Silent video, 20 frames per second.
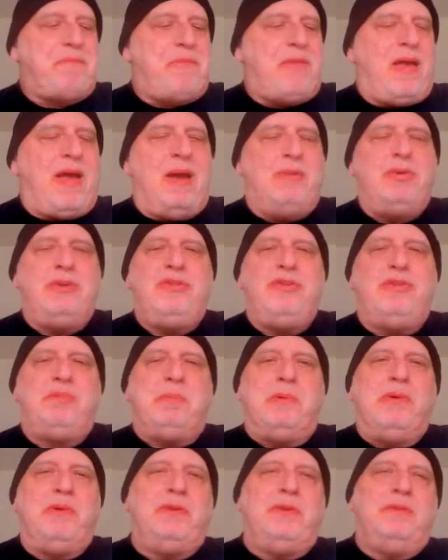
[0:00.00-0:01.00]
I would just
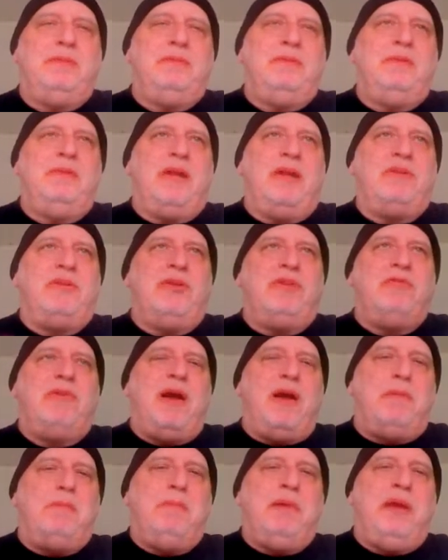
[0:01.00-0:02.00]
put like the
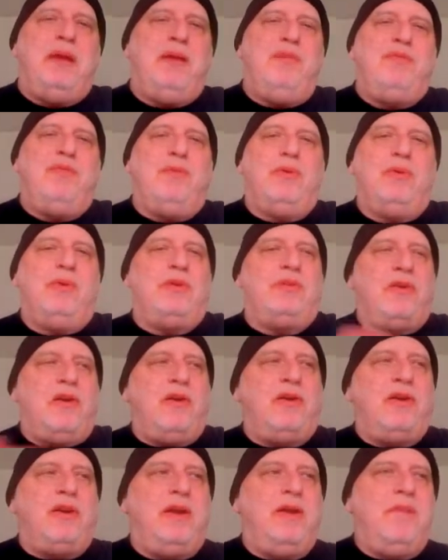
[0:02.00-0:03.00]
ground beef or the
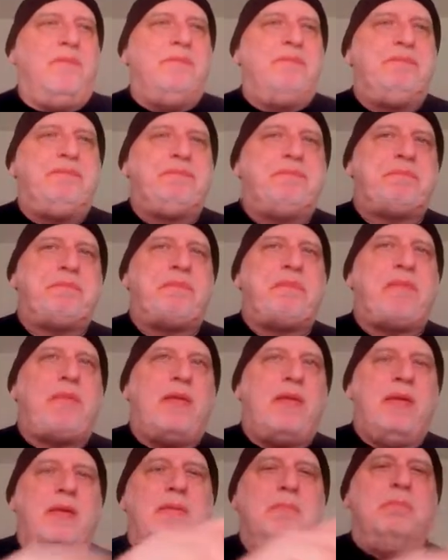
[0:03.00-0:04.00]
turkey,
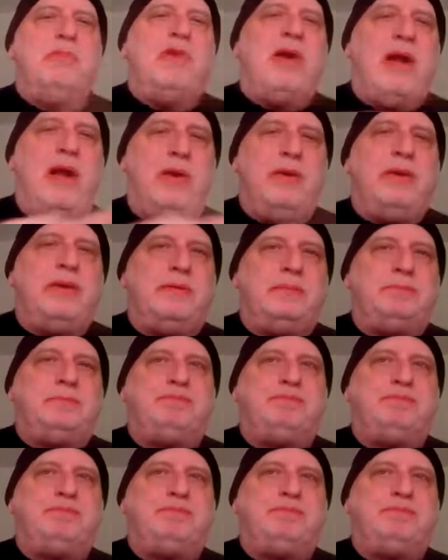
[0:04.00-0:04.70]
brown it,